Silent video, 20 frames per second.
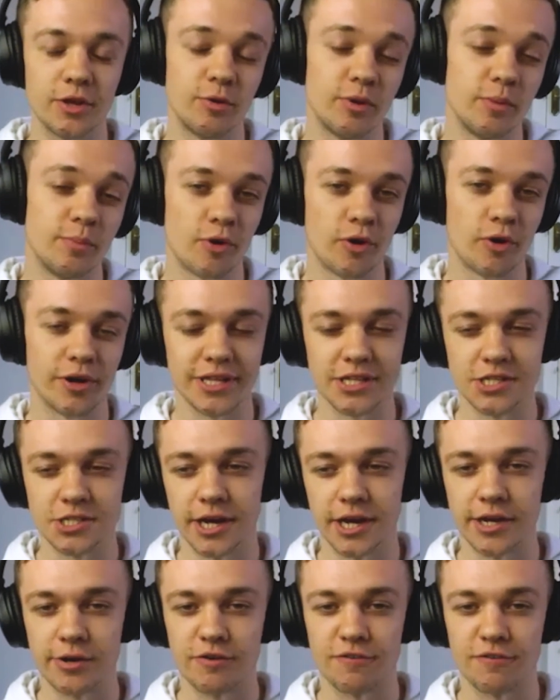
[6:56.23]
who we brought in
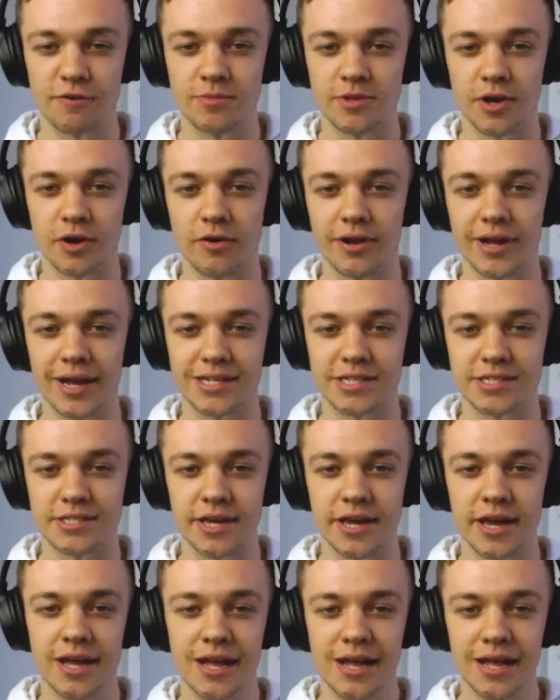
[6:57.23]
January from
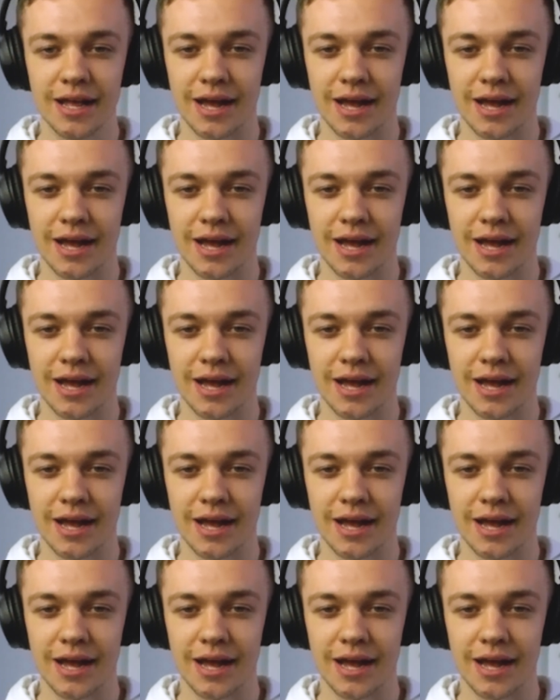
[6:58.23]
Doncaster.